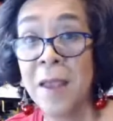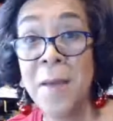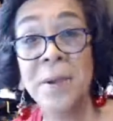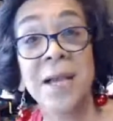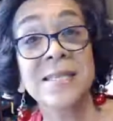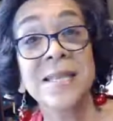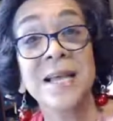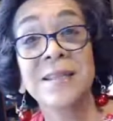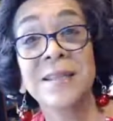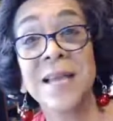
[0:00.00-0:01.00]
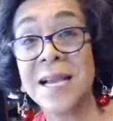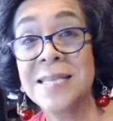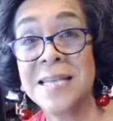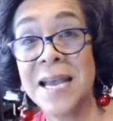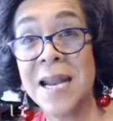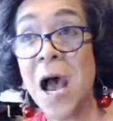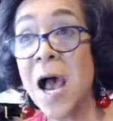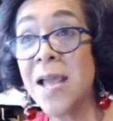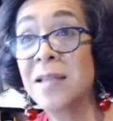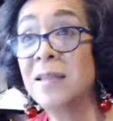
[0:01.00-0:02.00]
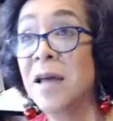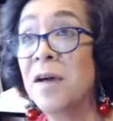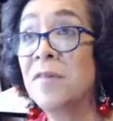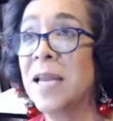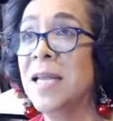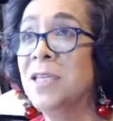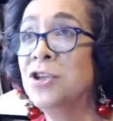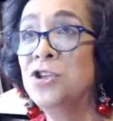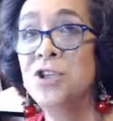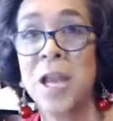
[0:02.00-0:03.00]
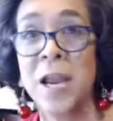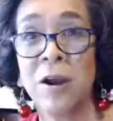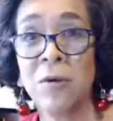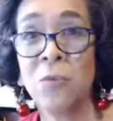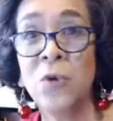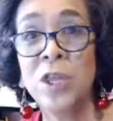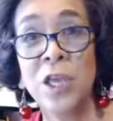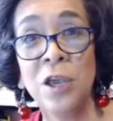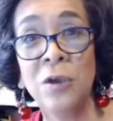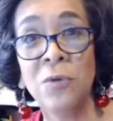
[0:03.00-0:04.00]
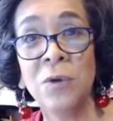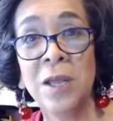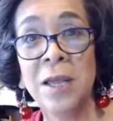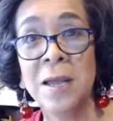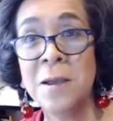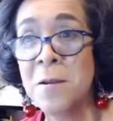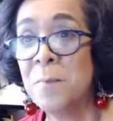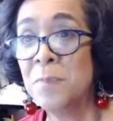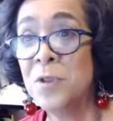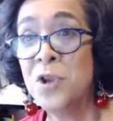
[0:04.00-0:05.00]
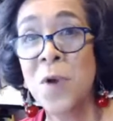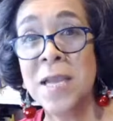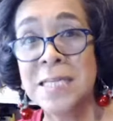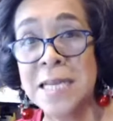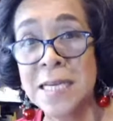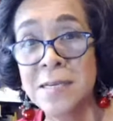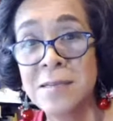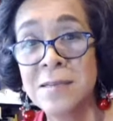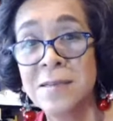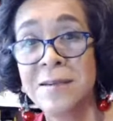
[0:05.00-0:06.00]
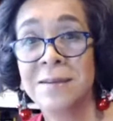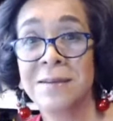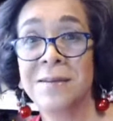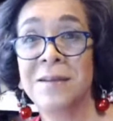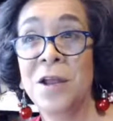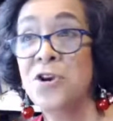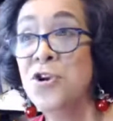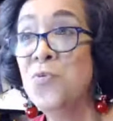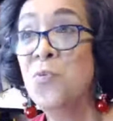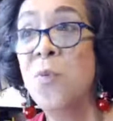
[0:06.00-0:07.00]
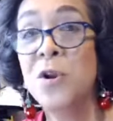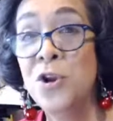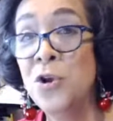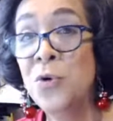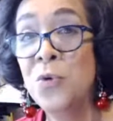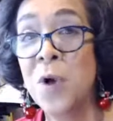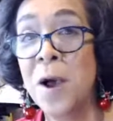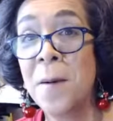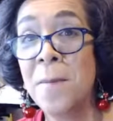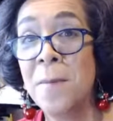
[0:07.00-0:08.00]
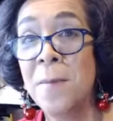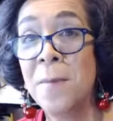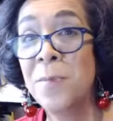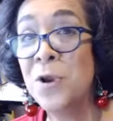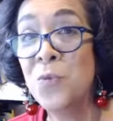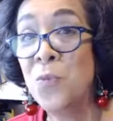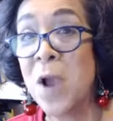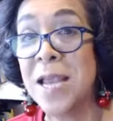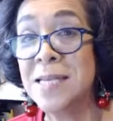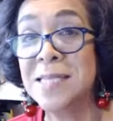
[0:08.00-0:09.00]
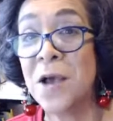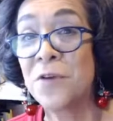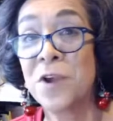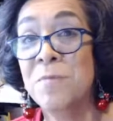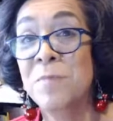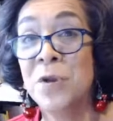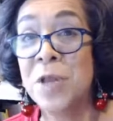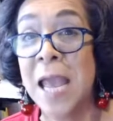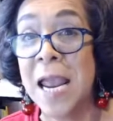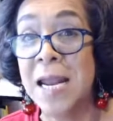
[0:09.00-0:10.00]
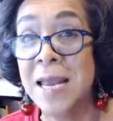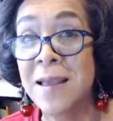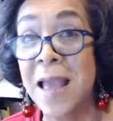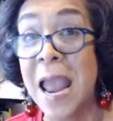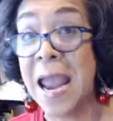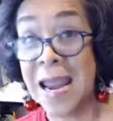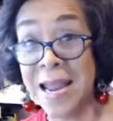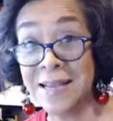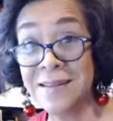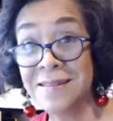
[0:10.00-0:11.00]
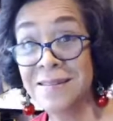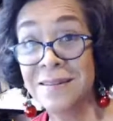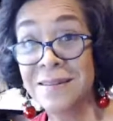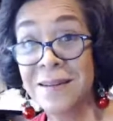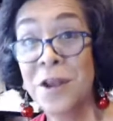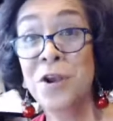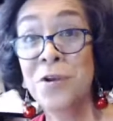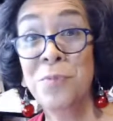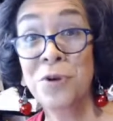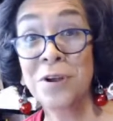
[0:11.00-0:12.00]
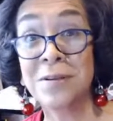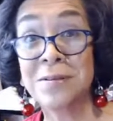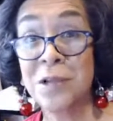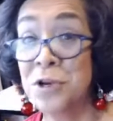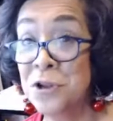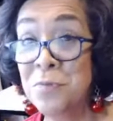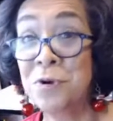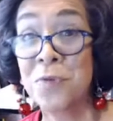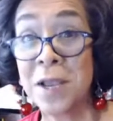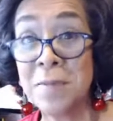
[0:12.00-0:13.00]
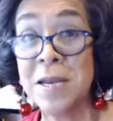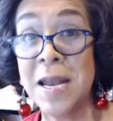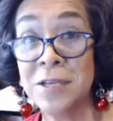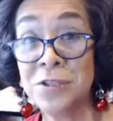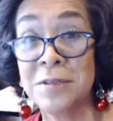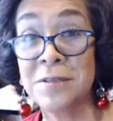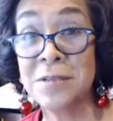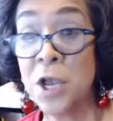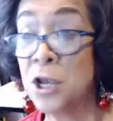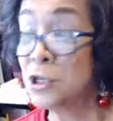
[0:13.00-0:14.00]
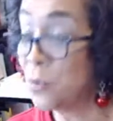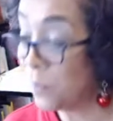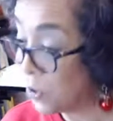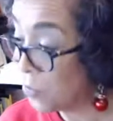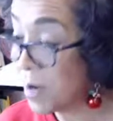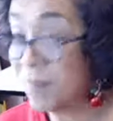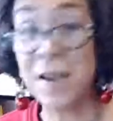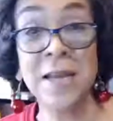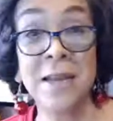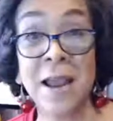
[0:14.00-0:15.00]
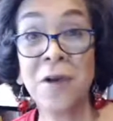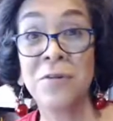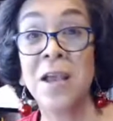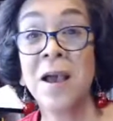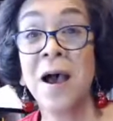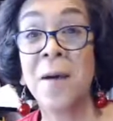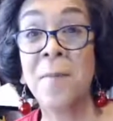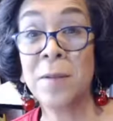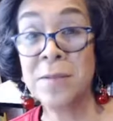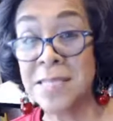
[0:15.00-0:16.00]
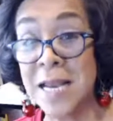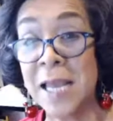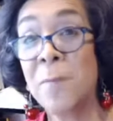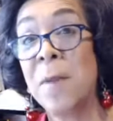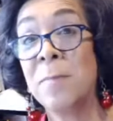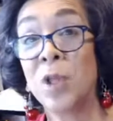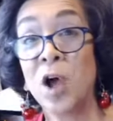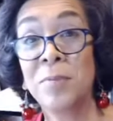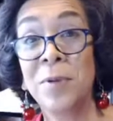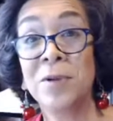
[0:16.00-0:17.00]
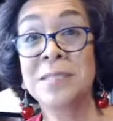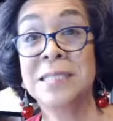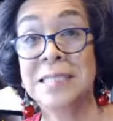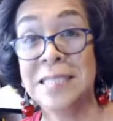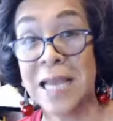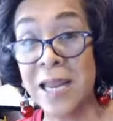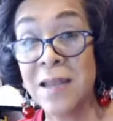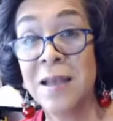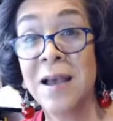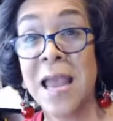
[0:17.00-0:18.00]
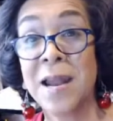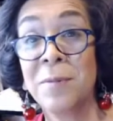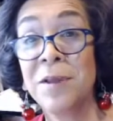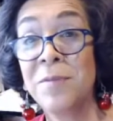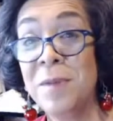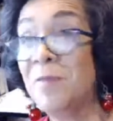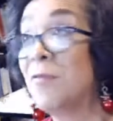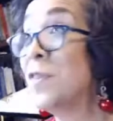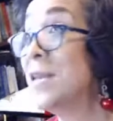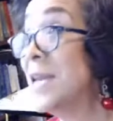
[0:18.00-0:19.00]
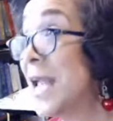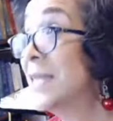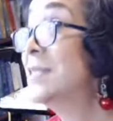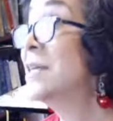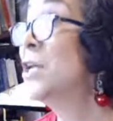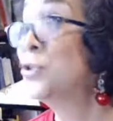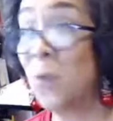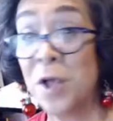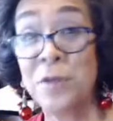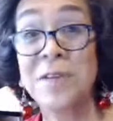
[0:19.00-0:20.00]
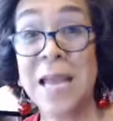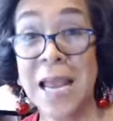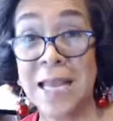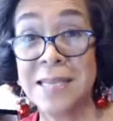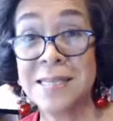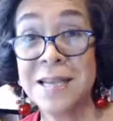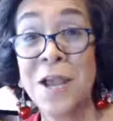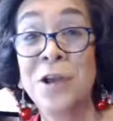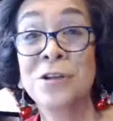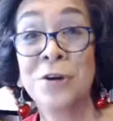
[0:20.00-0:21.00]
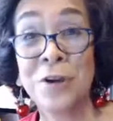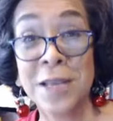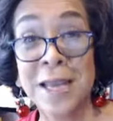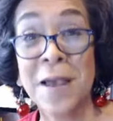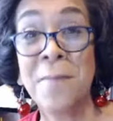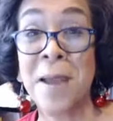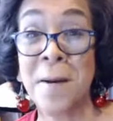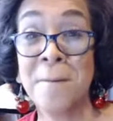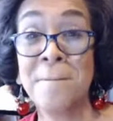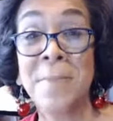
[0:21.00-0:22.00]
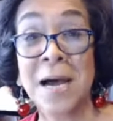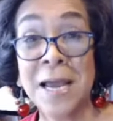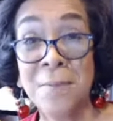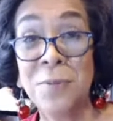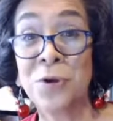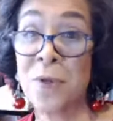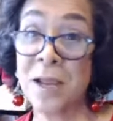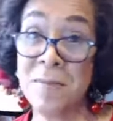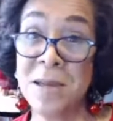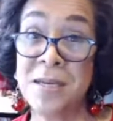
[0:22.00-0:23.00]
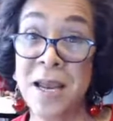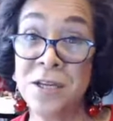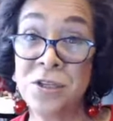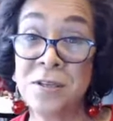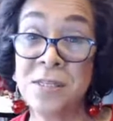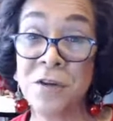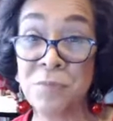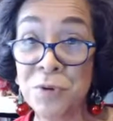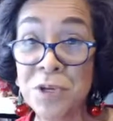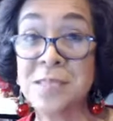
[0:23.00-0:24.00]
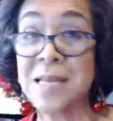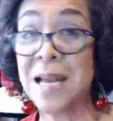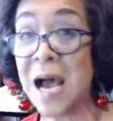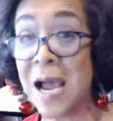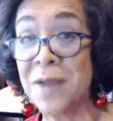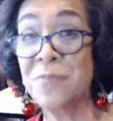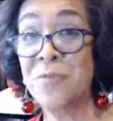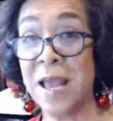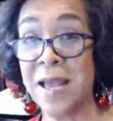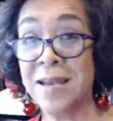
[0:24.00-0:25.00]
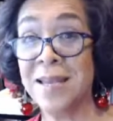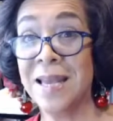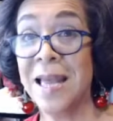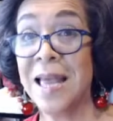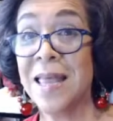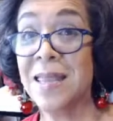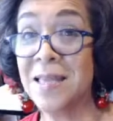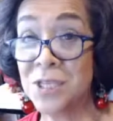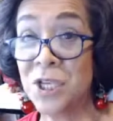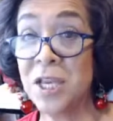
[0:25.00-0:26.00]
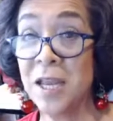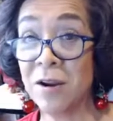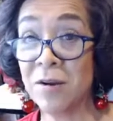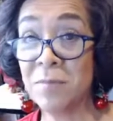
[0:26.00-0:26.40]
But guys, that, like I said, I love getting to share with you new ideas, new ways of communicating, and new books, new book recommendations. So if you want to find out, I'll be sending out my blog post today, and I'm going to be for the next 12 days talking about my book recommendations of books that I read this year.